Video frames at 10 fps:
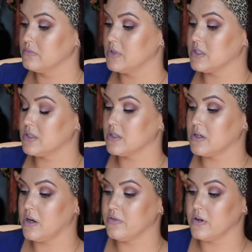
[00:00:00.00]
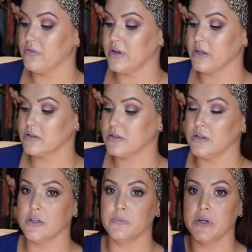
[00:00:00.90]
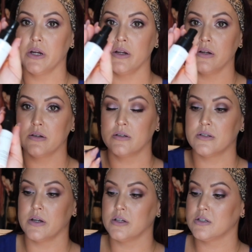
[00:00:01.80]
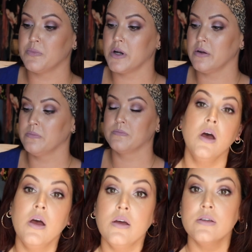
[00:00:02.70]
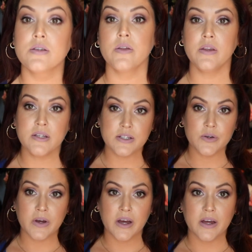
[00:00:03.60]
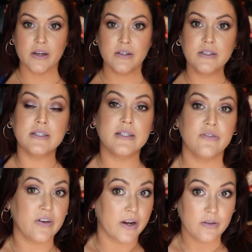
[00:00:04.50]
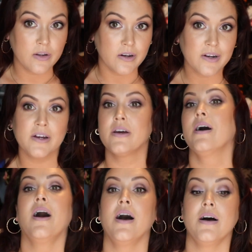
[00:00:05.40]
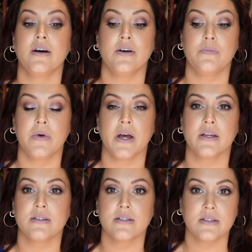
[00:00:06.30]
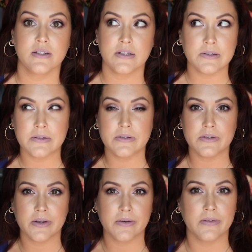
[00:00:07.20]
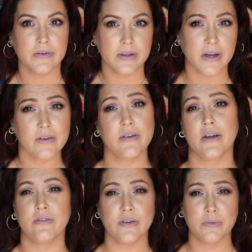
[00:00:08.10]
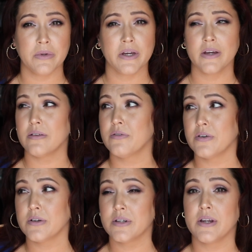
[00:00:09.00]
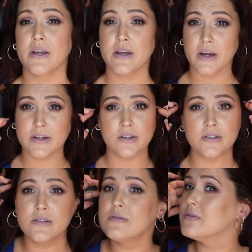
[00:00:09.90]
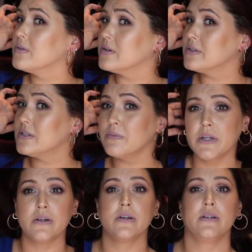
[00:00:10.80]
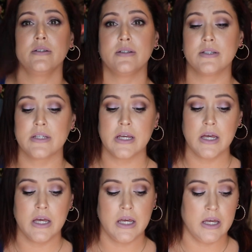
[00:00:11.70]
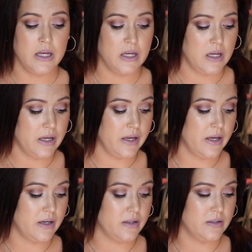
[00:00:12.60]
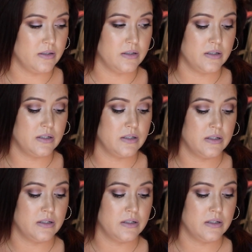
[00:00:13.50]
This is a Cover FX Illuminating Setting Spray. So this, you guys, is the final look. I still don't really have an outfit planned for tonight. I just threw on some earrings and